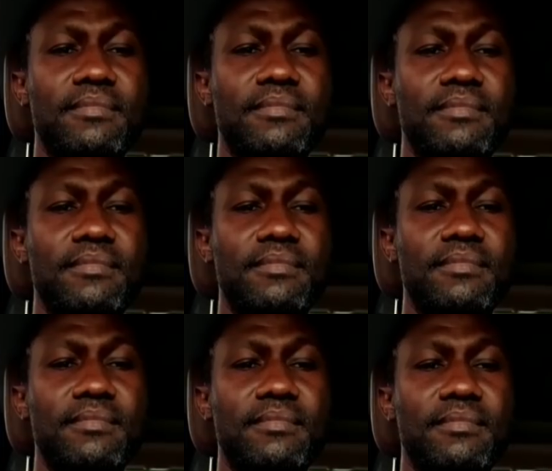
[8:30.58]

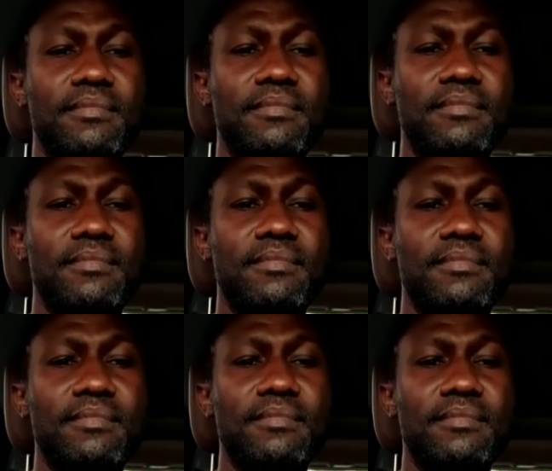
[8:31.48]

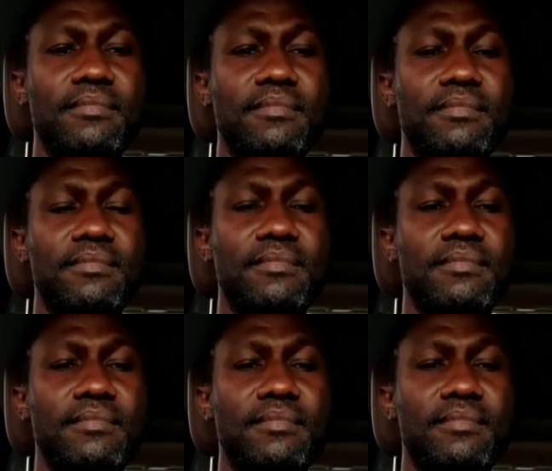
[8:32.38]

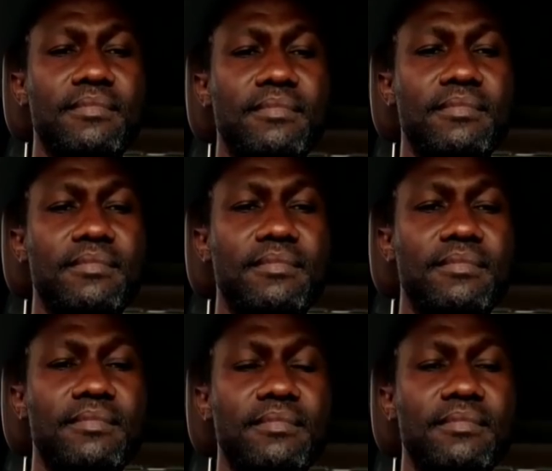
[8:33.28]

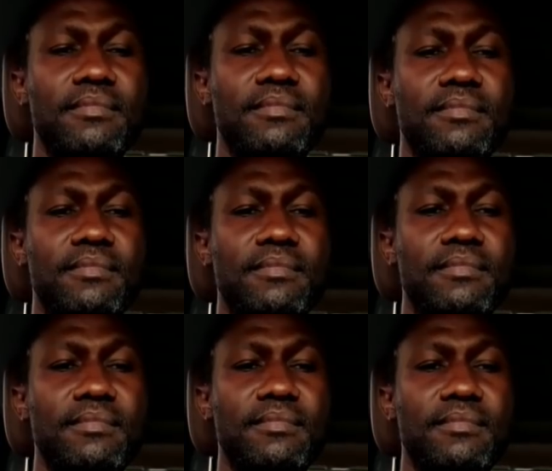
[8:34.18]

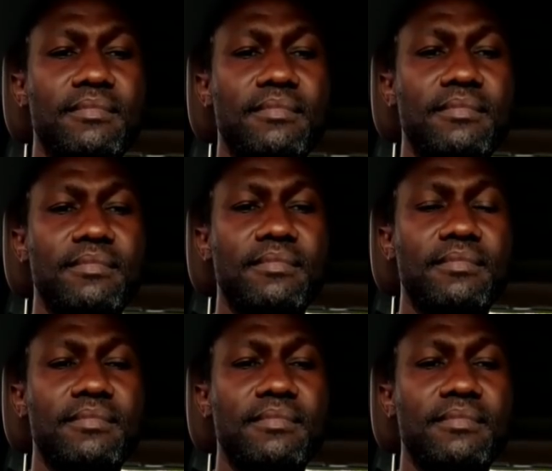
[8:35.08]

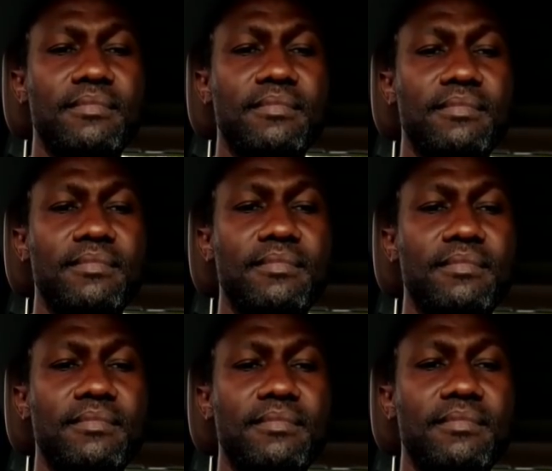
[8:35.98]

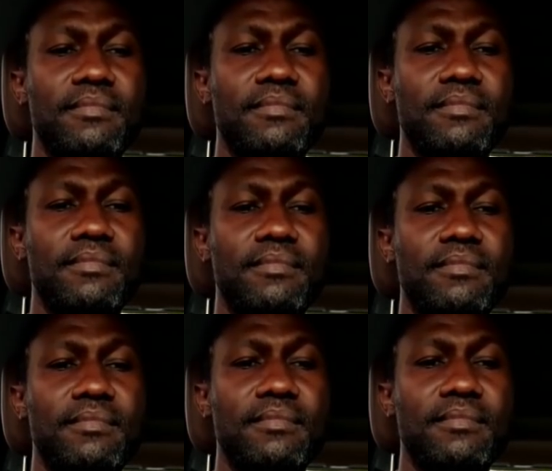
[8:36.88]

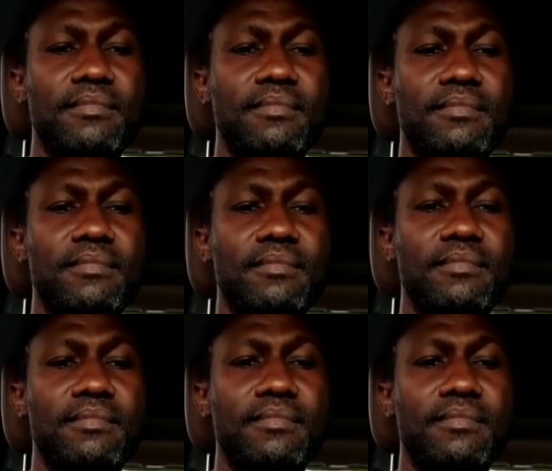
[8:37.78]
The person shown says nothing.